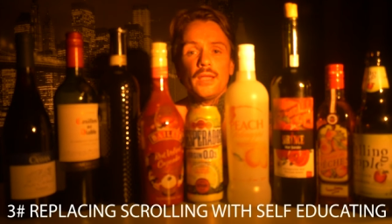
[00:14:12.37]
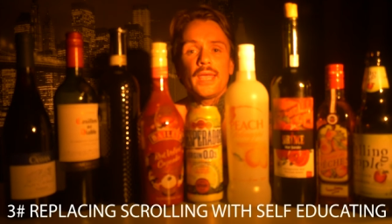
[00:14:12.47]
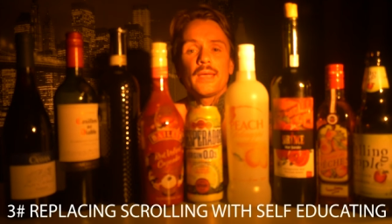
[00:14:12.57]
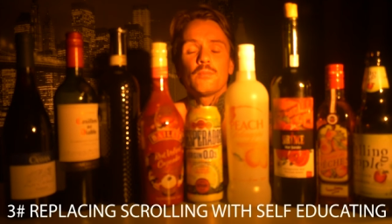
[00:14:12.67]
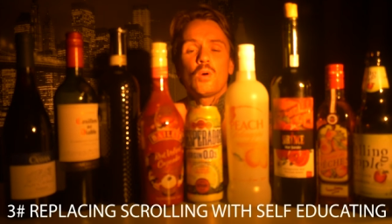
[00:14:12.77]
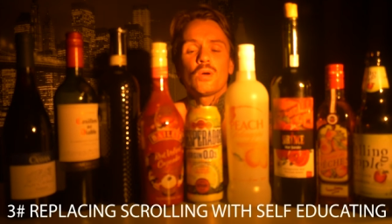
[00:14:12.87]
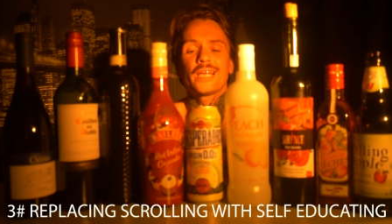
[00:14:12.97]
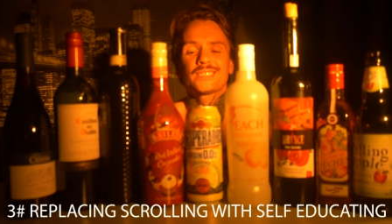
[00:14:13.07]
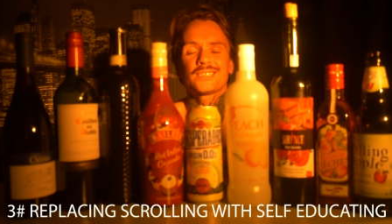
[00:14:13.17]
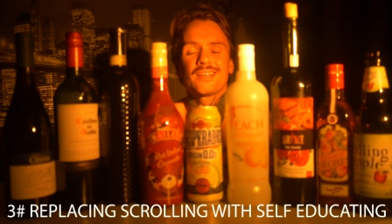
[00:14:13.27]
Um, I
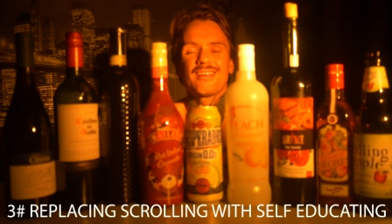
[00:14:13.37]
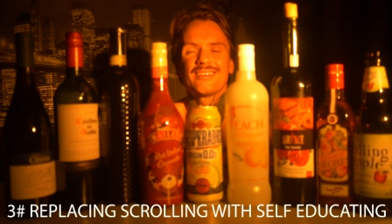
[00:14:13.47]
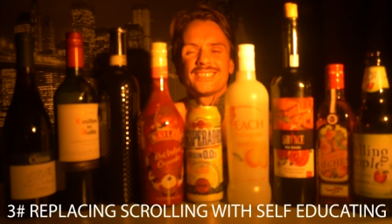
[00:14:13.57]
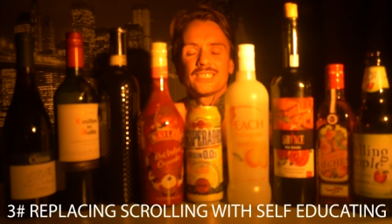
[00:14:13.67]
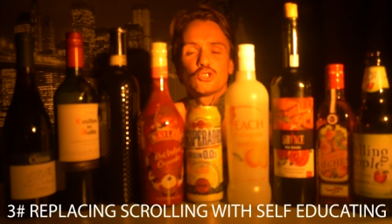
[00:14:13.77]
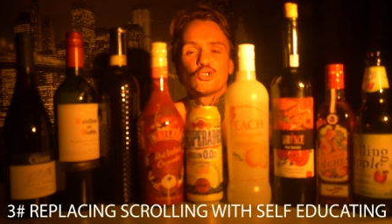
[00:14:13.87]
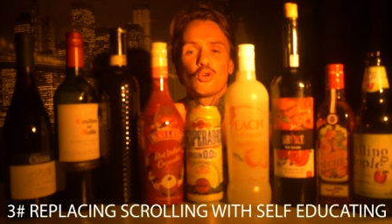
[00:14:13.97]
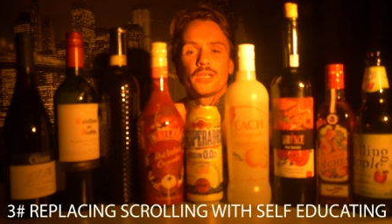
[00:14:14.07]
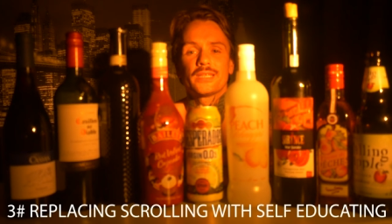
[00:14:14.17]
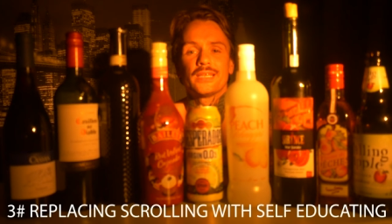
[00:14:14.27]
get serious
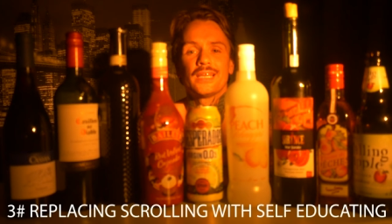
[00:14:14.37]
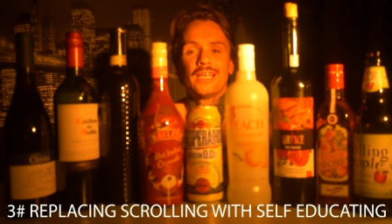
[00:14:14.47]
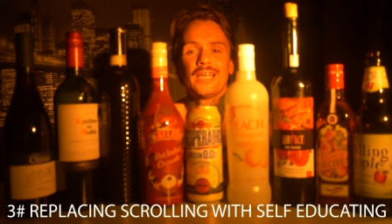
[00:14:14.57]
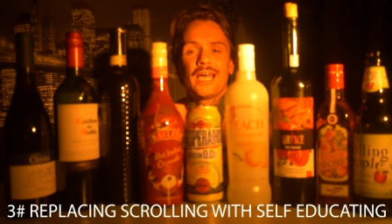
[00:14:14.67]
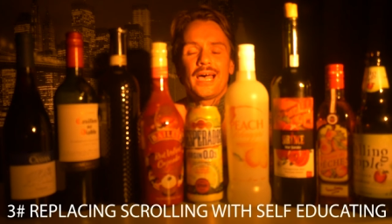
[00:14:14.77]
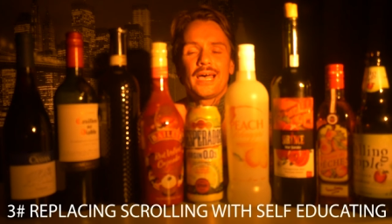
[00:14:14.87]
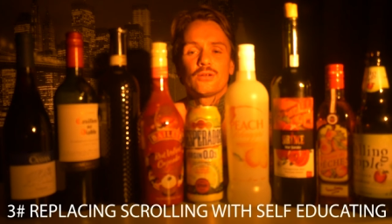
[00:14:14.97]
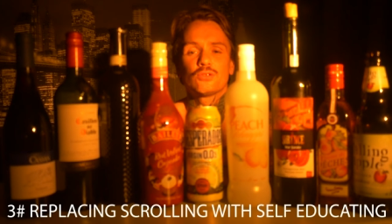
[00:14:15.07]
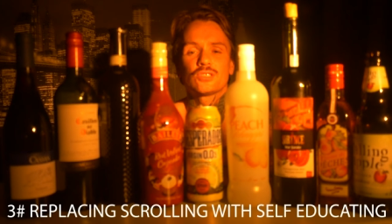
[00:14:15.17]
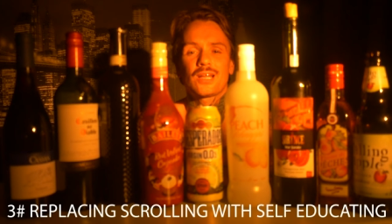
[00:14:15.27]
anxiety
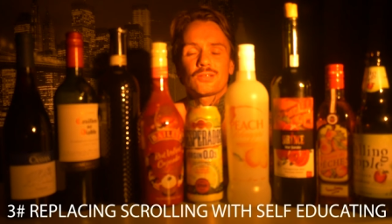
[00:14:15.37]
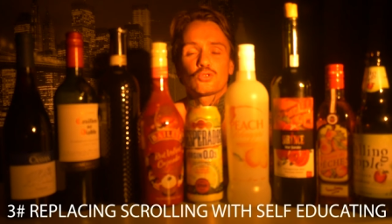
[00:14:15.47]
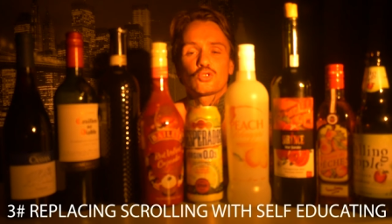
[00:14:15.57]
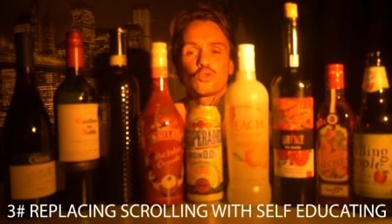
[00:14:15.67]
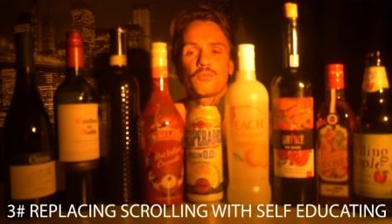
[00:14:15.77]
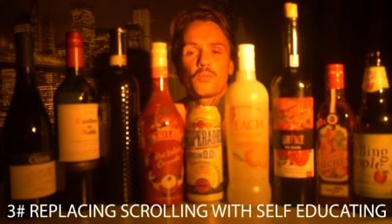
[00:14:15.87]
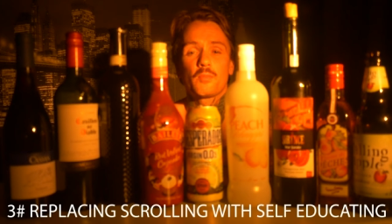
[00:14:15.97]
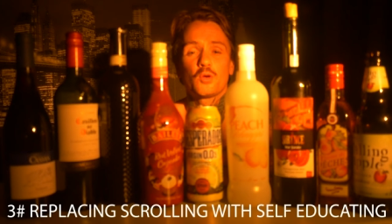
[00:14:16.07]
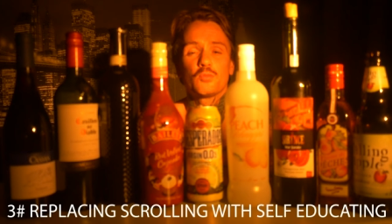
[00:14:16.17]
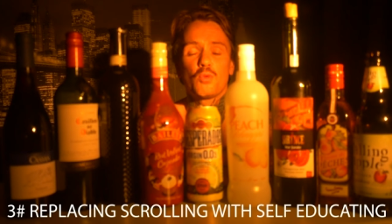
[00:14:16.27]
and I start to suffer
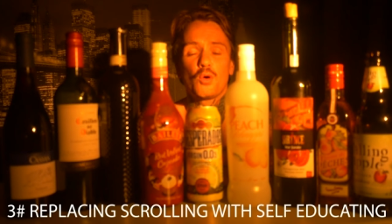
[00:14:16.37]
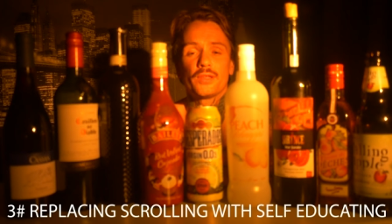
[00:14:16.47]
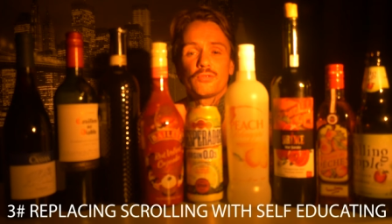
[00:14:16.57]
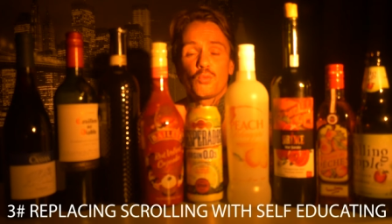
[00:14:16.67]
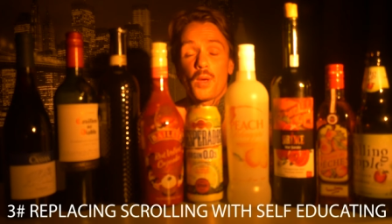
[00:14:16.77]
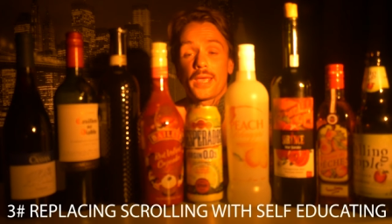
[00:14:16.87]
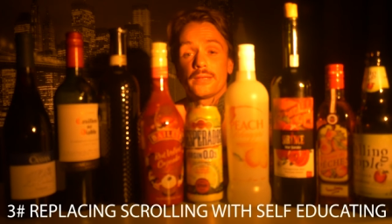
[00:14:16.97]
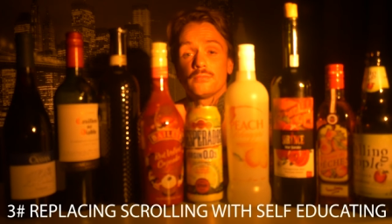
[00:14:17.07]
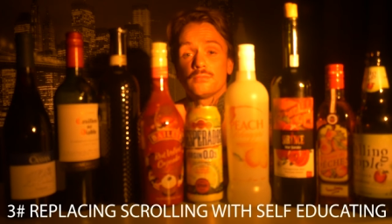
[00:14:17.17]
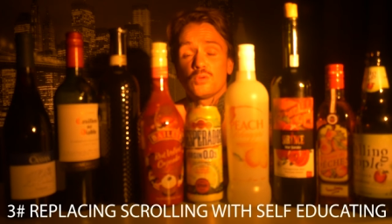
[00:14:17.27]
with my mind
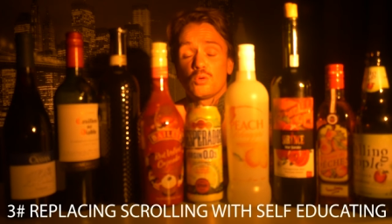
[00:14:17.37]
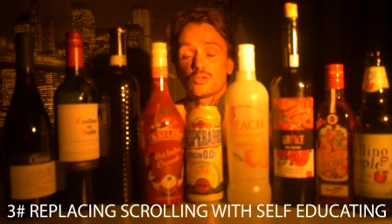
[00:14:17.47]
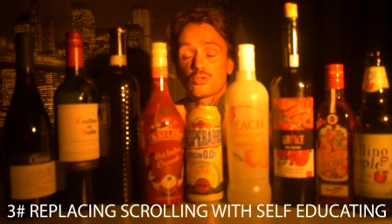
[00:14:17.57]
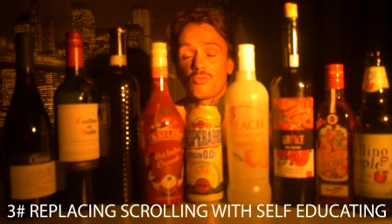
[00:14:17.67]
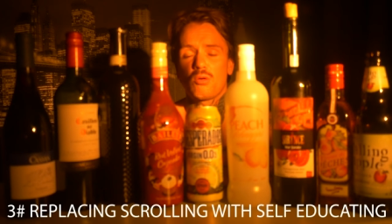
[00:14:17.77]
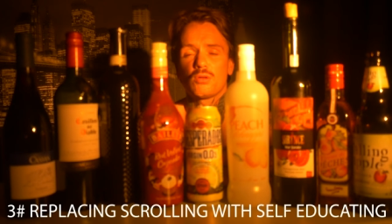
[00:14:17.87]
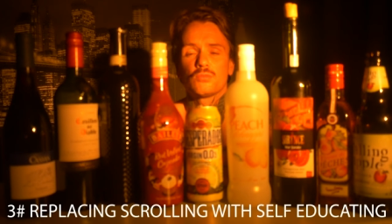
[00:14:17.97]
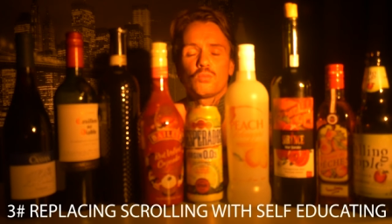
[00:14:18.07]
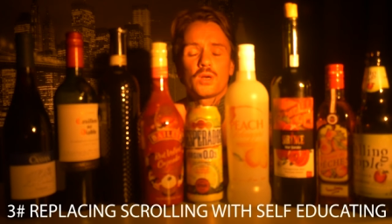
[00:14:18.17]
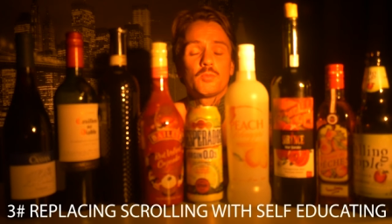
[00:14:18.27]
when I'm scrolling
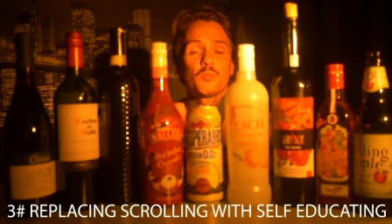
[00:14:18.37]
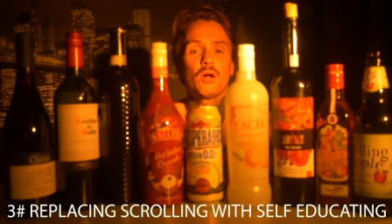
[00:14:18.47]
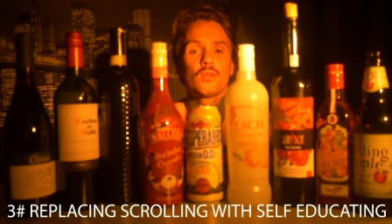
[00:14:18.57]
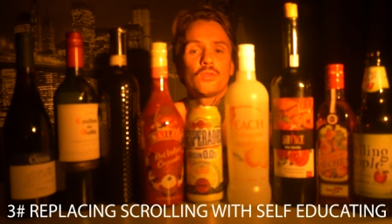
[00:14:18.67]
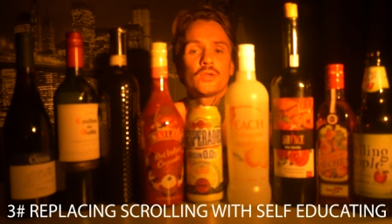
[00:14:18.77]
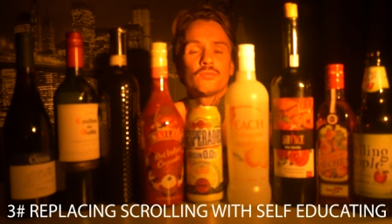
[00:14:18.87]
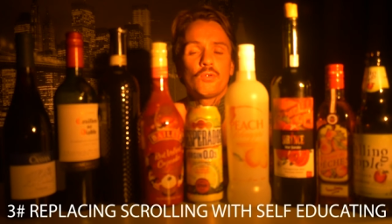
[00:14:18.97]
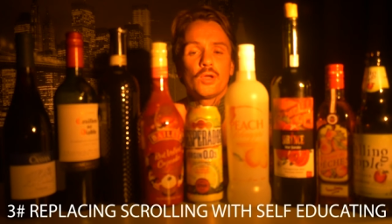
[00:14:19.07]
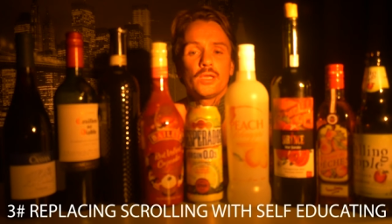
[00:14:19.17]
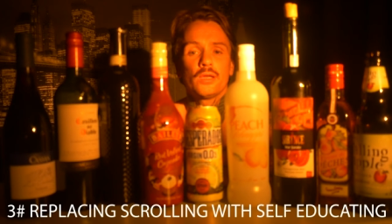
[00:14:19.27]
and I'm up all night,
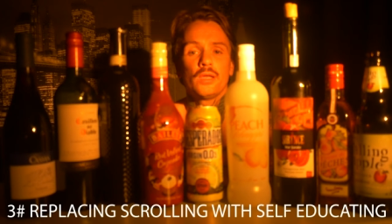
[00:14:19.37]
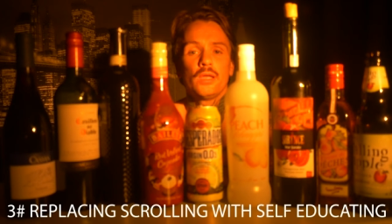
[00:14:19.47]
right?